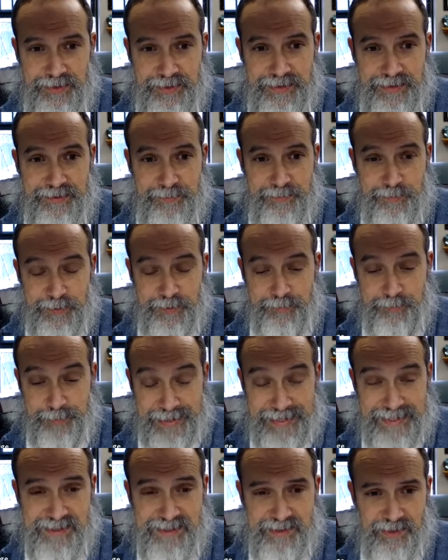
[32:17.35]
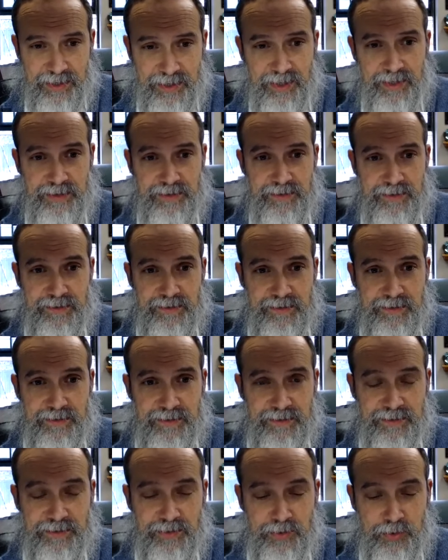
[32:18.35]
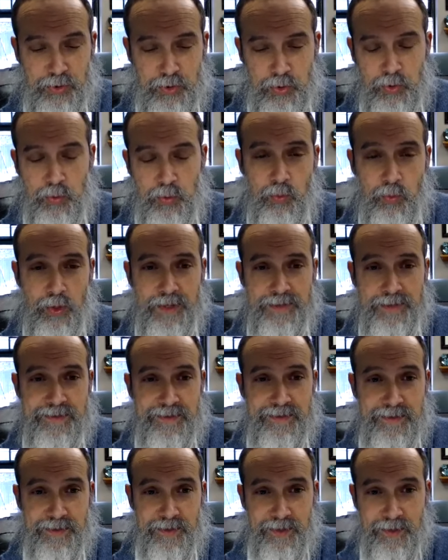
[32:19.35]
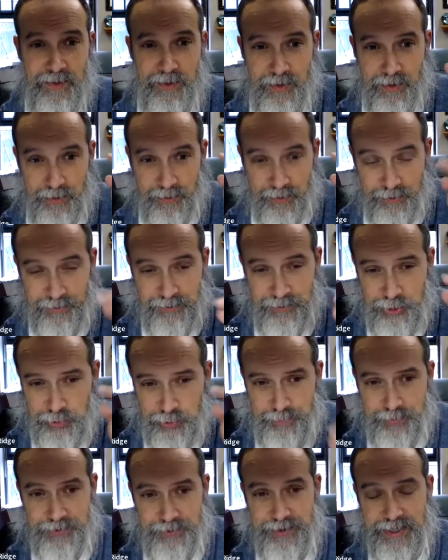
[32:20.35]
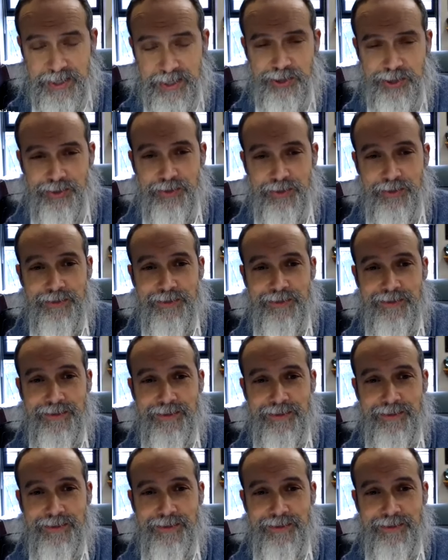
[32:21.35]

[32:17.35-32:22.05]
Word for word: it based on what our interpretation